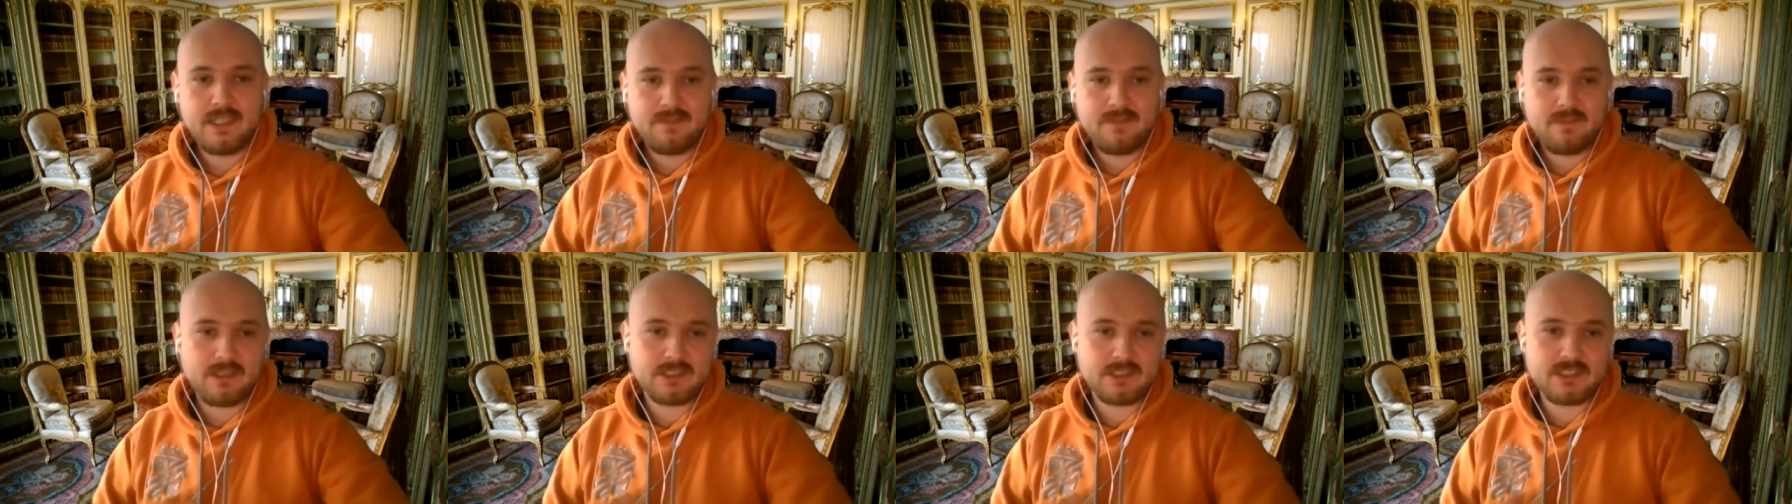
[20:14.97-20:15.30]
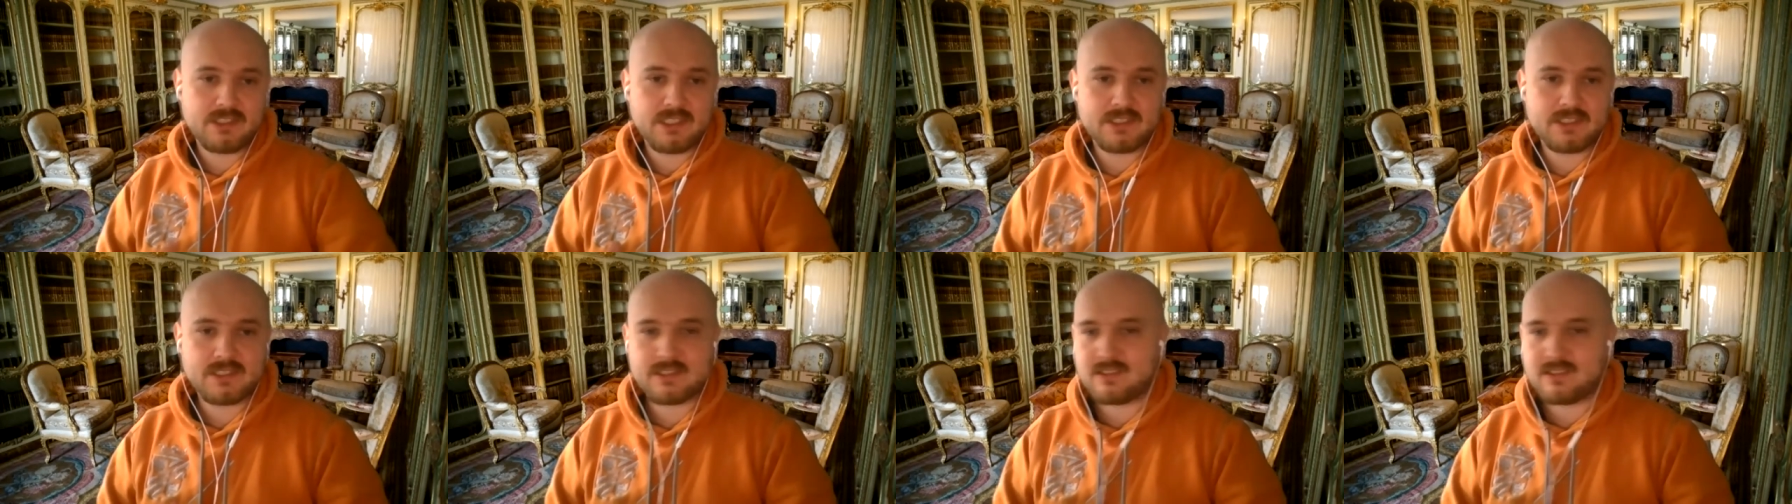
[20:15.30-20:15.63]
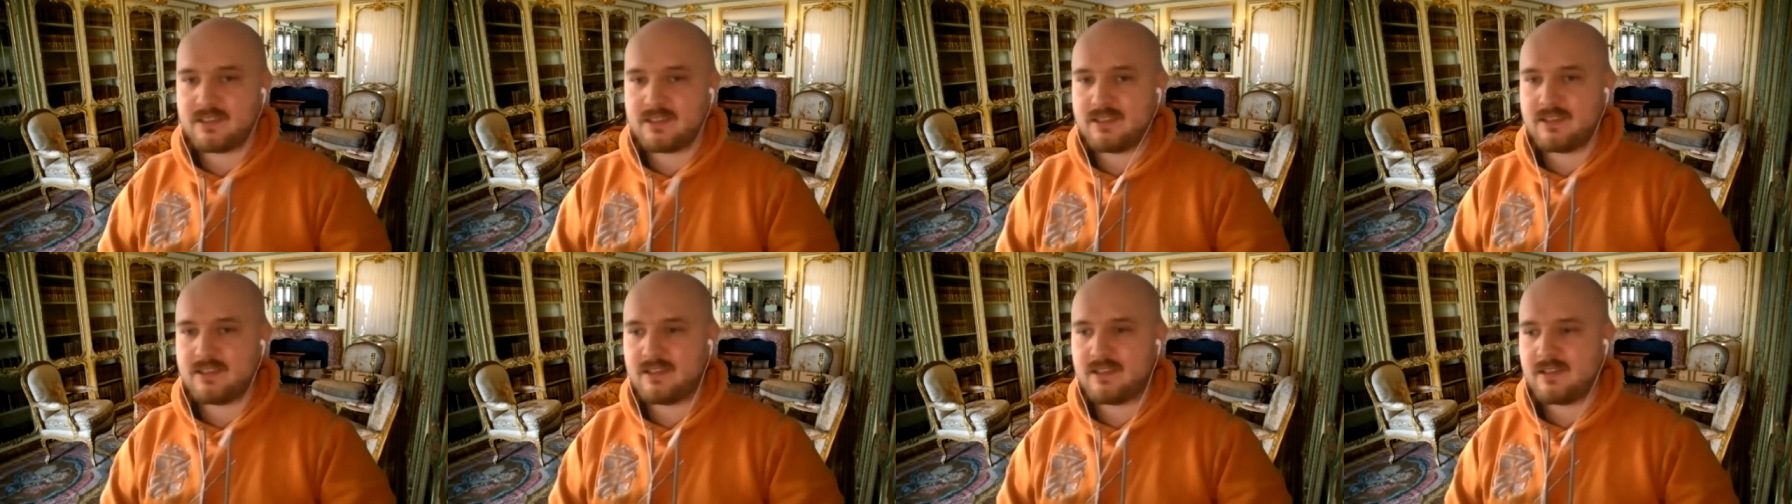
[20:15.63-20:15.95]
but just
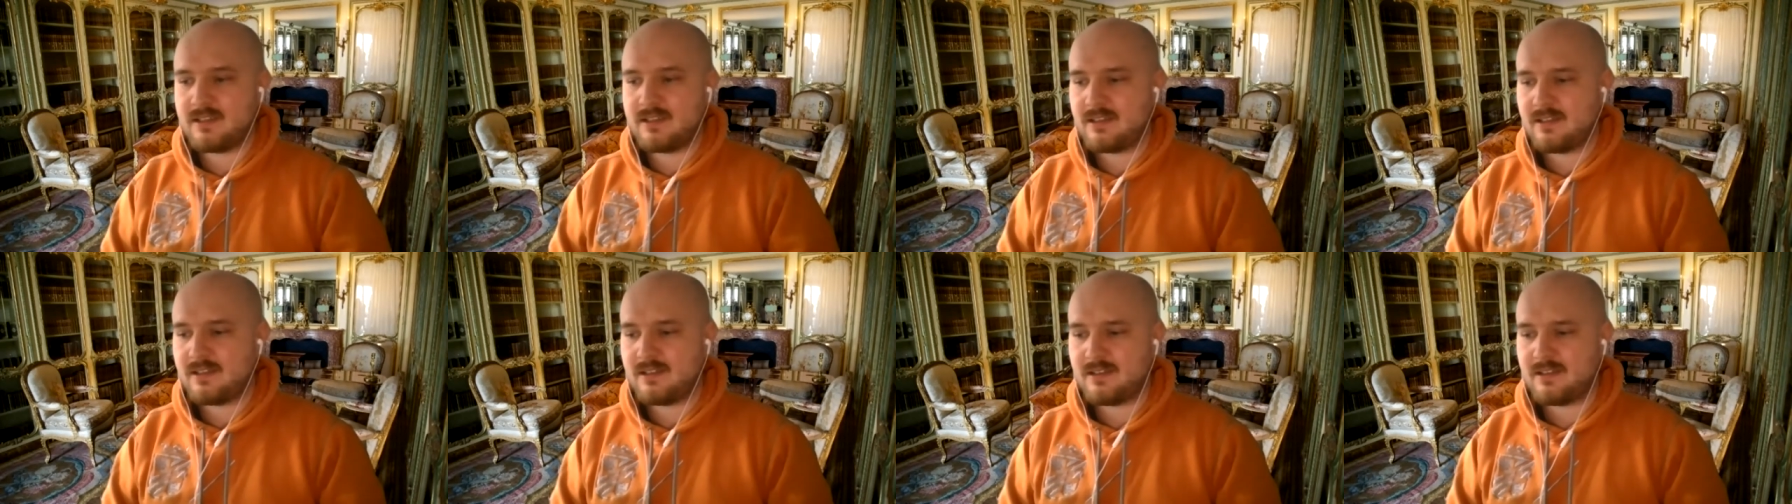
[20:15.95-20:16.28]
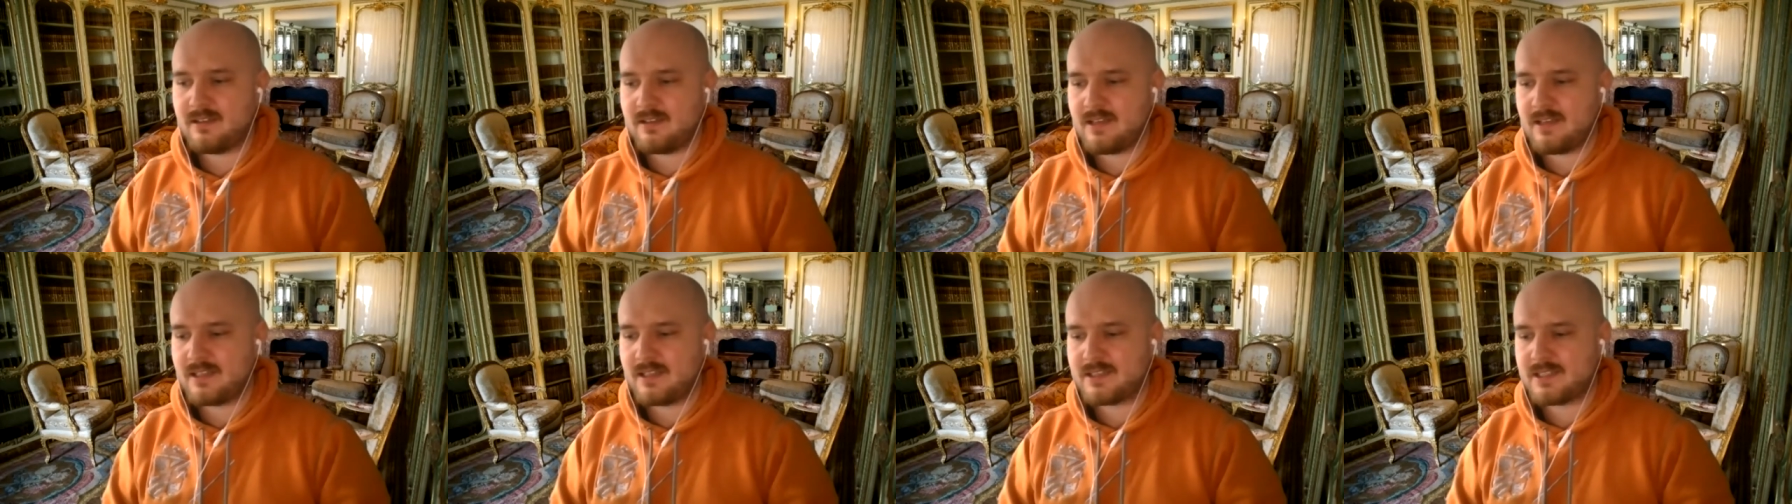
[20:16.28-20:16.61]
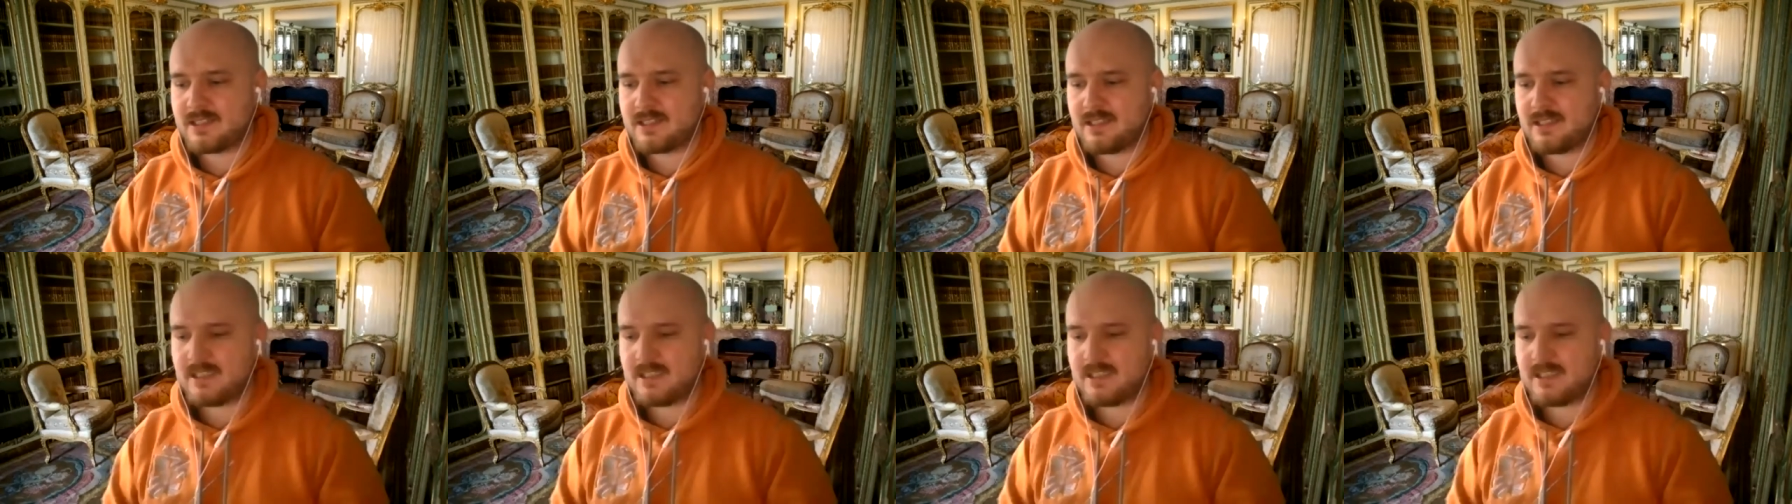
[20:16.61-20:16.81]
uh, let's